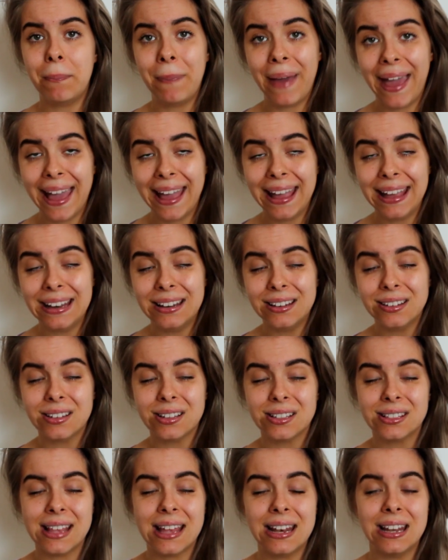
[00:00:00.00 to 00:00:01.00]
a pain
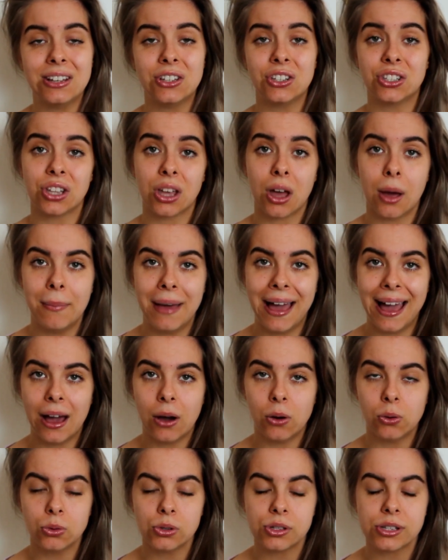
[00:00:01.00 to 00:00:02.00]
because then it doesn't come
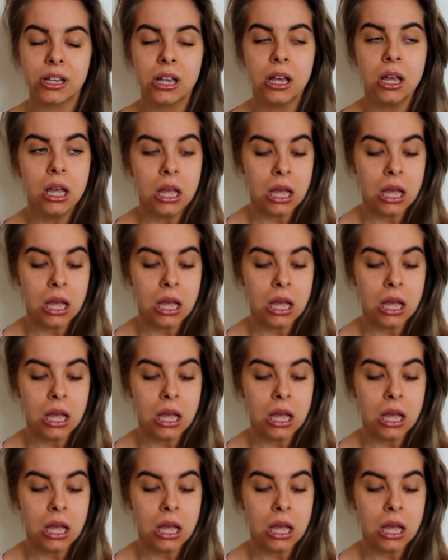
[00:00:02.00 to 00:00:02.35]
out.